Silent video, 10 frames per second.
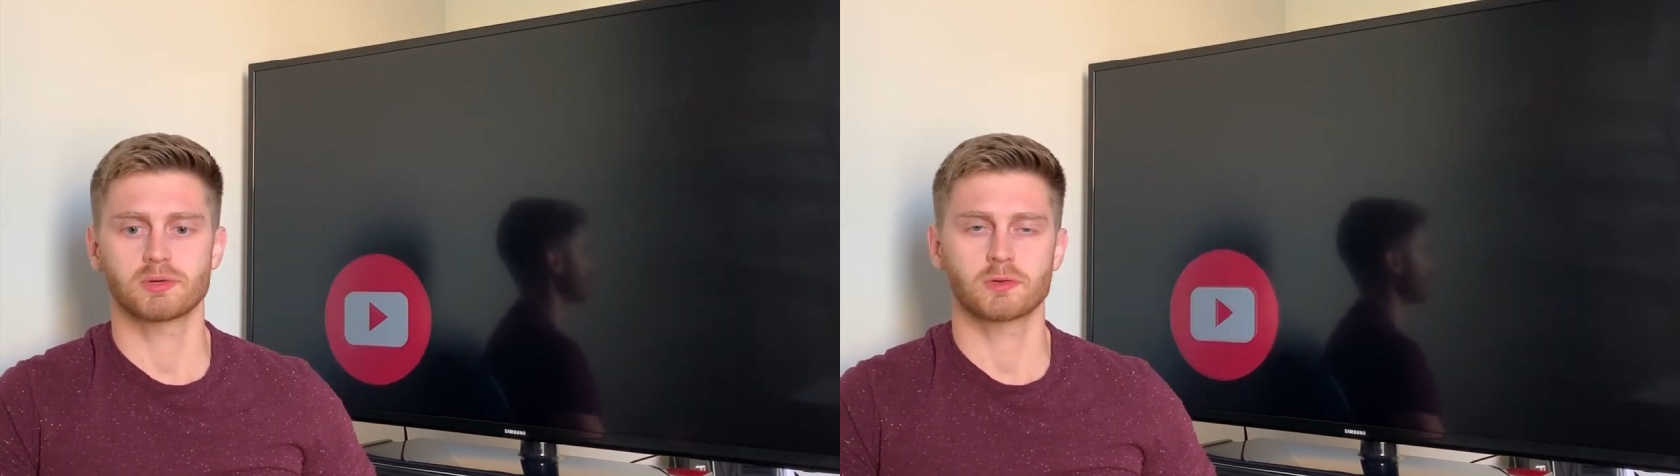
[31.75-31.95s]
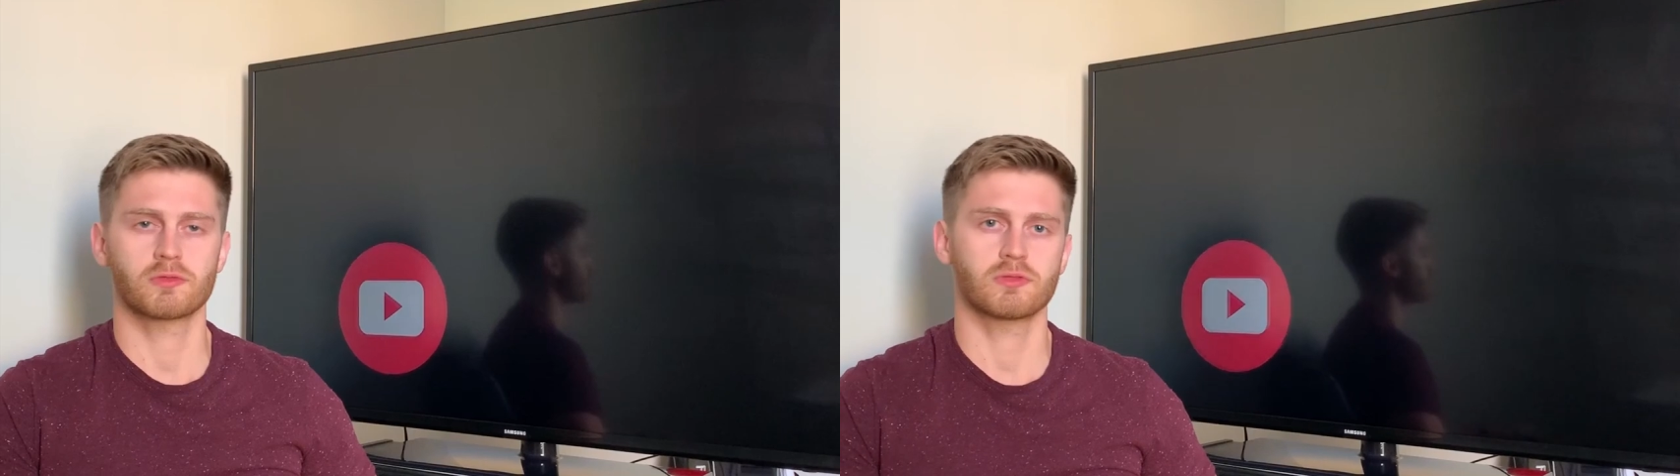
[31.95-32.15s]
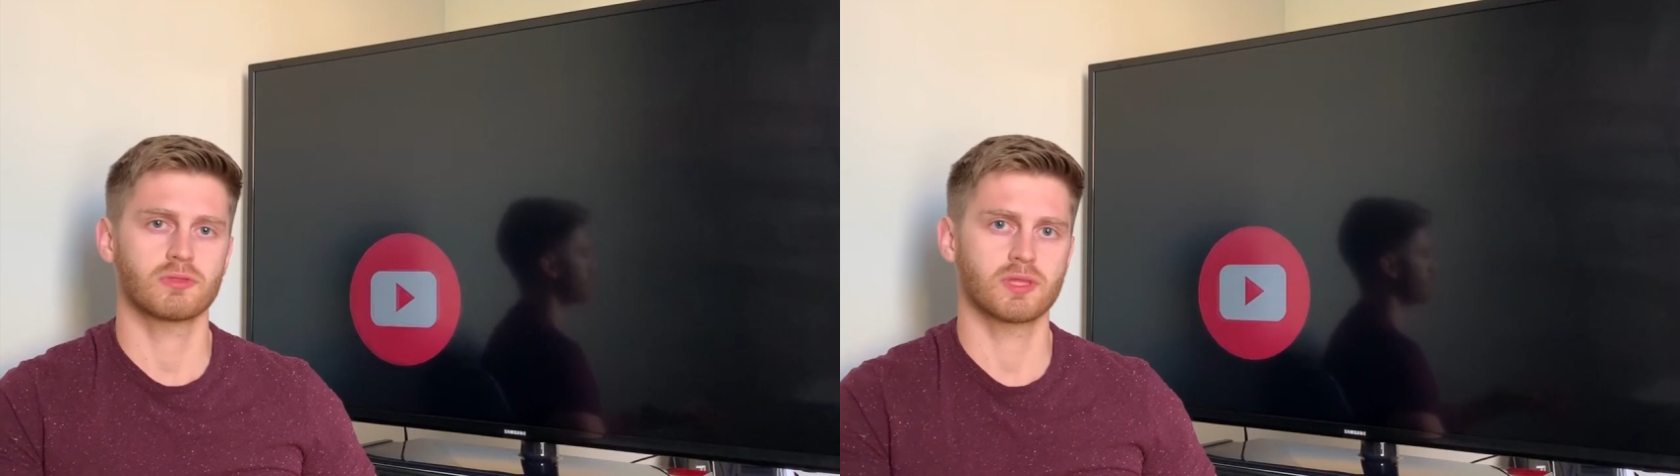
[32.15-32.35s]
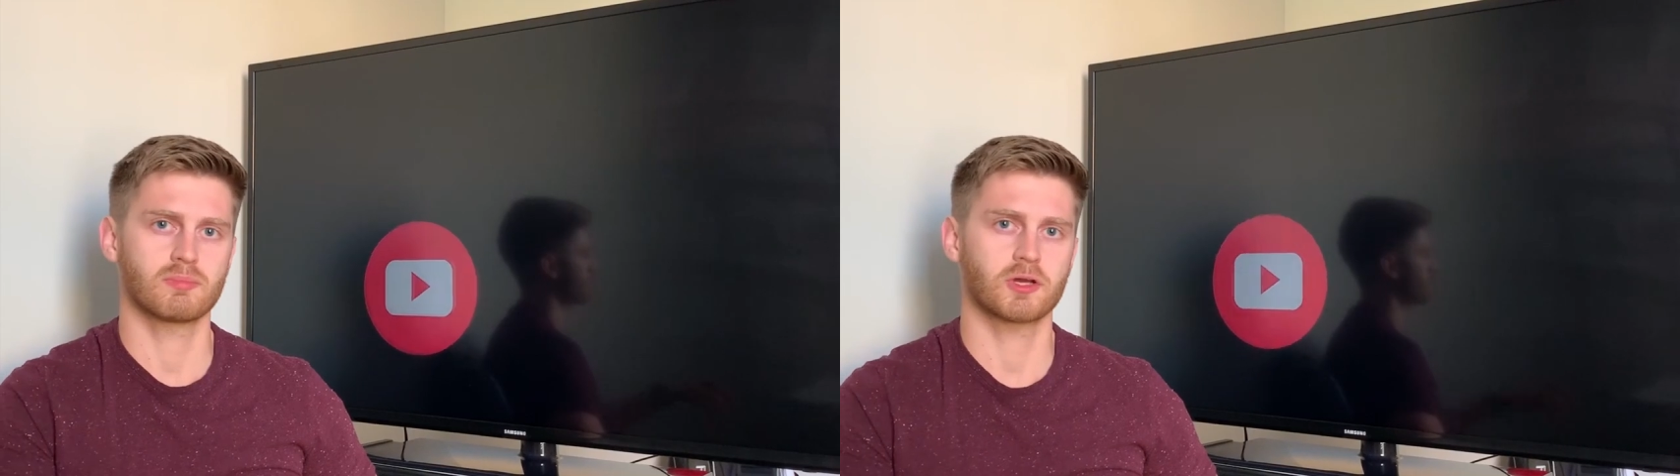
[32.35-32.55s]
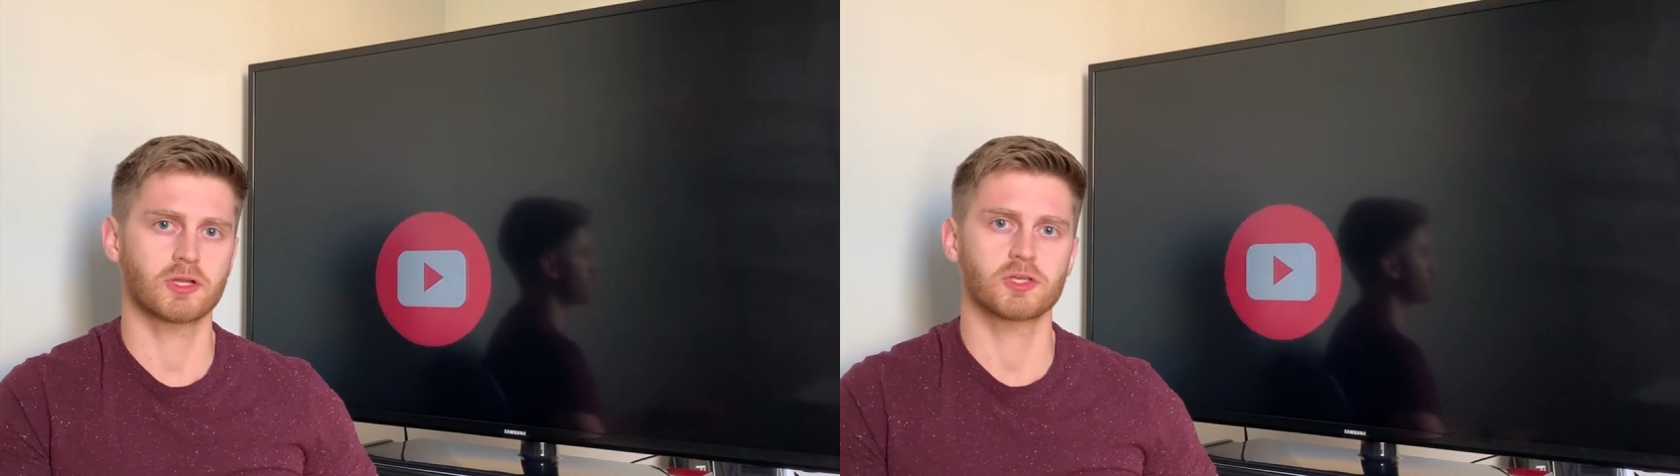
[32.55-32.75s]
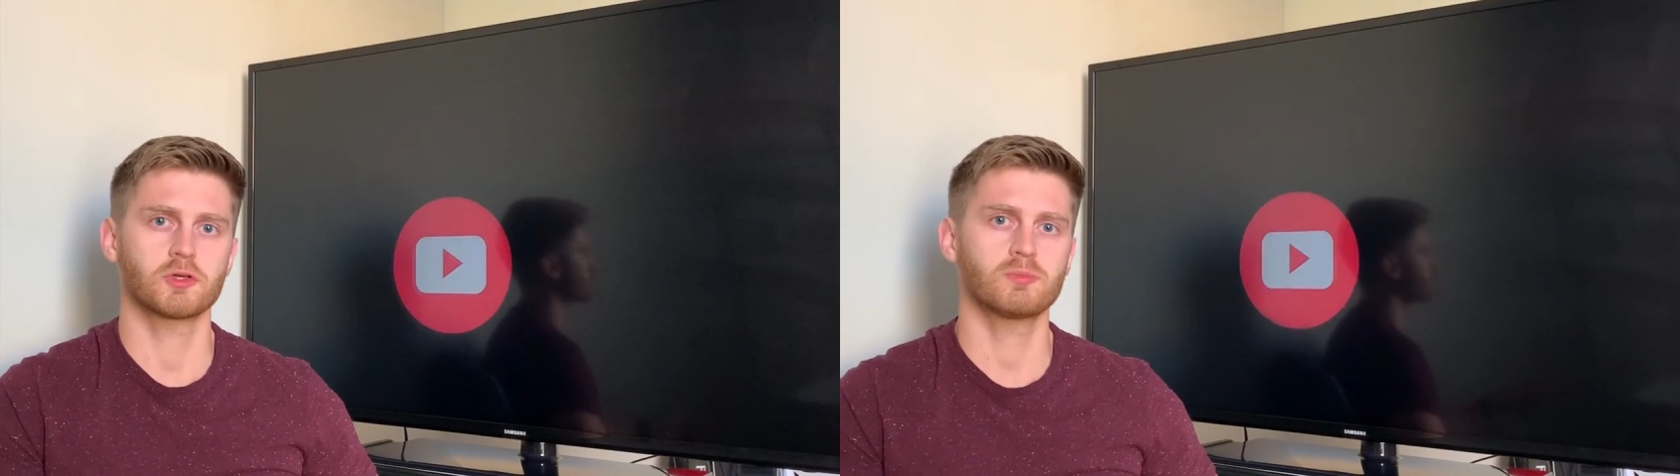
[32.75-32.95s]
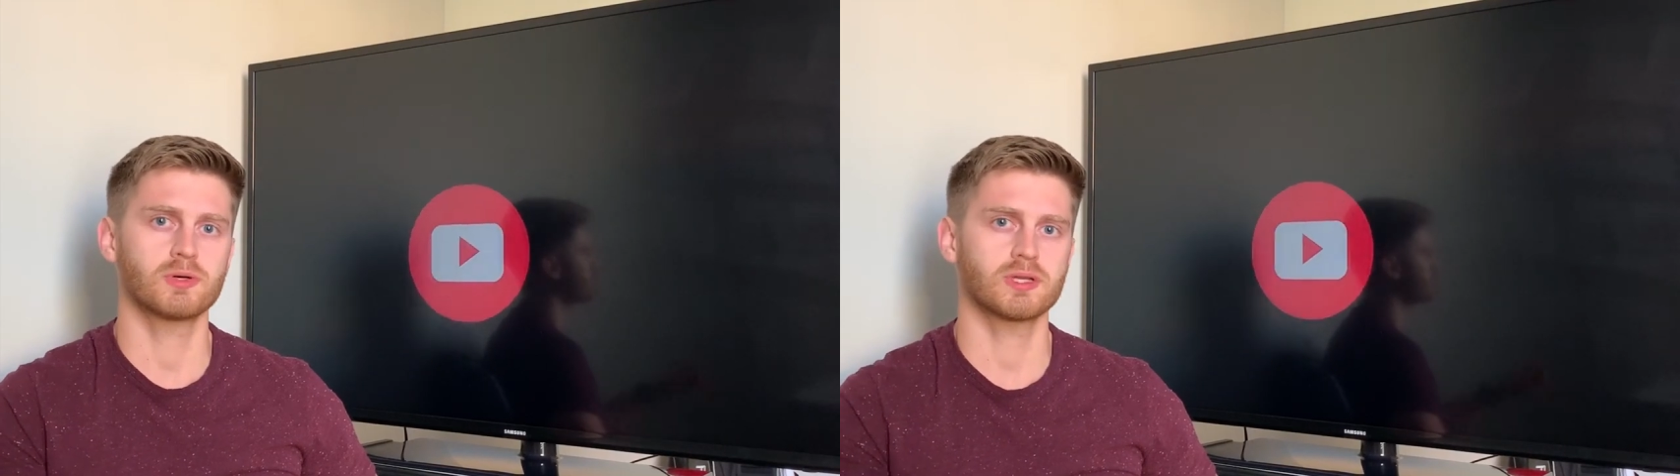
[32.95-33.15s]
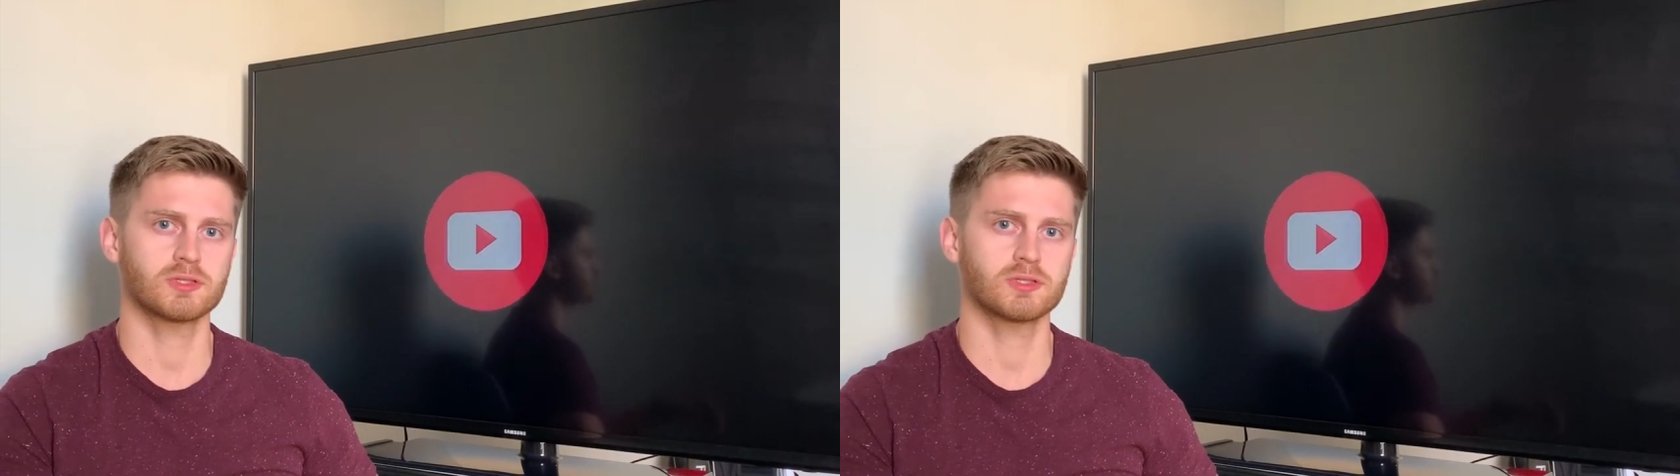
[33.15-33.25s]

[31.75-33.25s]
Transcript: both the money you put